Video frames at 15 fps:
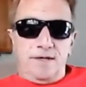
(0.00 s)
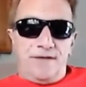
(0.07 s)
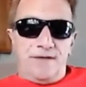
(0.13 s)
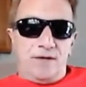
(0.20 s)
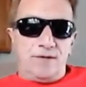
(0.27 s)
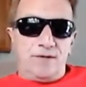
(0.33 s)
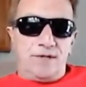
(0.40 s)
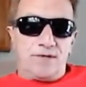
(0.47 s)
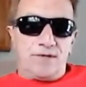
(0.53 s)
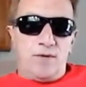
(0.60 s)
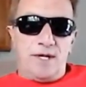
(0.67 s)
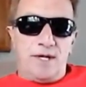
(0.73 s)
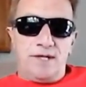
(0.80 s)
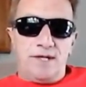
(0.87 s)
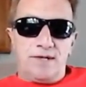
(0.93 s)
He found
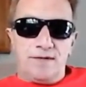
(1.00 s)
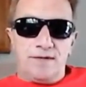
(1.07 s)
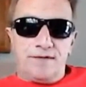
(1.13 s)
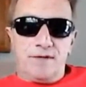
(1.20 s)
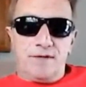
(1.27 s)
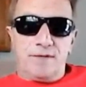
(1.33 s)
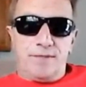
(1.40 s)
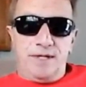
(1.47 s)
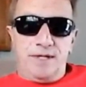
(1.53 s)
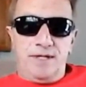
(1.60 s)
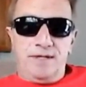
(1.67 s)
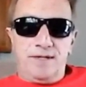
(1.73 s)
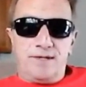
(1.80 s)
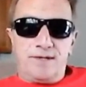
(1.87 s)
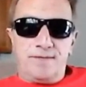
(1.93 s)
his way to the
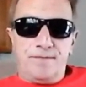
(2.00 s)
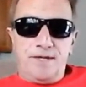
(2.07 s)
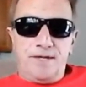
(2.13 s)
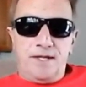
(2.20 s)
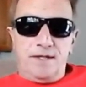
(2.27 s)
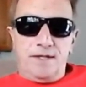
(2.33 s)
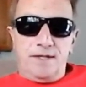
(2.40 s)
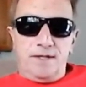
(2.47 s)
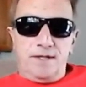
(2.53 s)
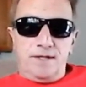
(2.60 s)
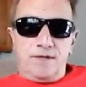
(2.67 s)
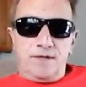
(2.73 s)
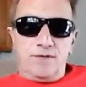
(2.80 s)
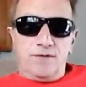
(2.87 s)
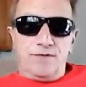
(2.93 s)
Philippines
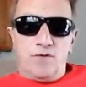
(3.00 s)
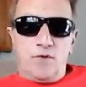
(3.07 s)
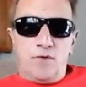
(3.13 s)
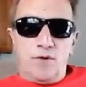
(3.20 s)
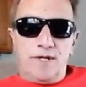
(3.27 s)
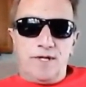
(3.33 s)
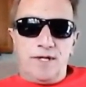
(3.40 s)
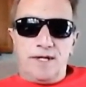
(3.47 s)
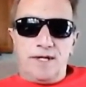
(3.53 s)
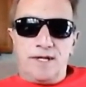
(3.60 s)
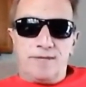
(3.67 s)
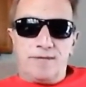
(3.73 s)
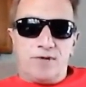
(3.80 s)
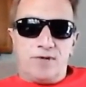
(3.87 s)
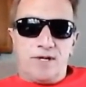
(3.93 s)
to avoid
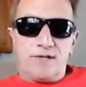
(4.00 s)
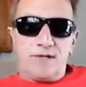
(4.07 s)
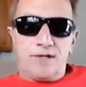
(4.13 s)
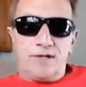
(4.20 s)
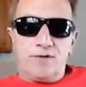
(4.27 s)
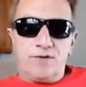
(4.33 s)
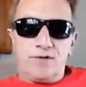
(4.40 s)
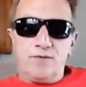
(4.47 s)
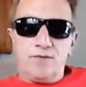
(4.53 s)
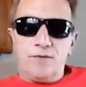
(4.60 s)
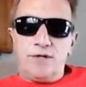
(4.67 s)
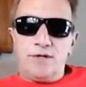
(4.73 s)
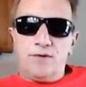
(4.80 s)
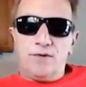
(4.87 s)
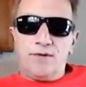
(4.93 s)
any kind of
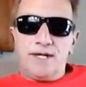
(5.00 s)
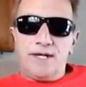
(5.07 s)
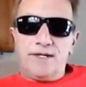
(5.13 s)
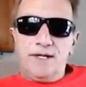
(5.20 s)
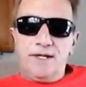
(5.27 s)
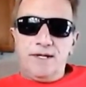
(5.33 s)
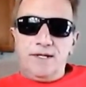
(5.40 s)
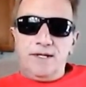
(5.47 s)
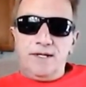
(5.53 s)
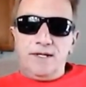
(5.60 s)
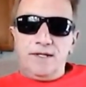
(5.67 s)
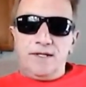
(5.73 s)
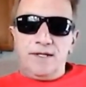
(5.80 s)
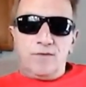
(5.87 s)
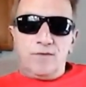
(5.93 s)
prosecution. We know that
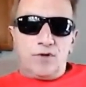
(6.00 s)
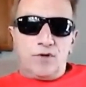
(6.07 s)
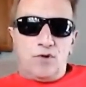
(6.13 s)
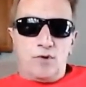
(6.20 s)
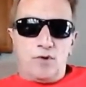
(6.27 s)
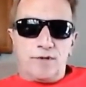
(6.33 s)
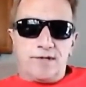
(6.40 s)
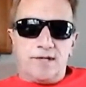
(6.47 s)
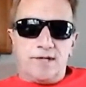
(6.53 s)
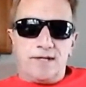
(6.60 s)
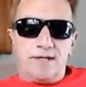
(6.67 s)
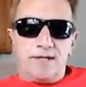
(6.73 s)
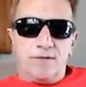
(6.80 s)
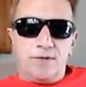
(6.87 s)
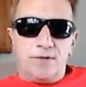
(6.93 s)
there were courts
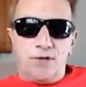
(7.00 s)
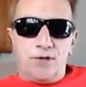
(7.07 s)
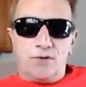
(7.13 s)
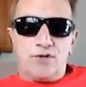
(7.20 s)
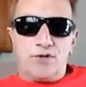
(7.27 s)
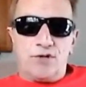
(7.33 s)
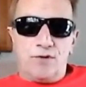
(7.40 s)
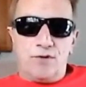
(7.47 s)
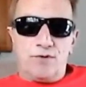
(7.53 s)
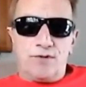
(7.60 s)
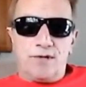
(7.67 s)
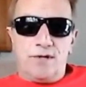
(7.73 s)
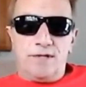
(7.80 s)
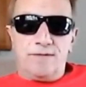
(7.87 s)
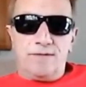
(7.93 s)
that there were no
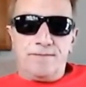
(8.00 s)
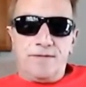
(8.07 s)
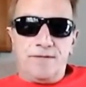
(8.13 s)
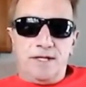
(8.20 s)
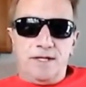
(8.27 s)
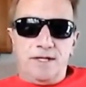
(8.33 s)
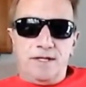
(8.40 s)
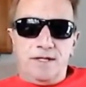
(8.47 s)
shows on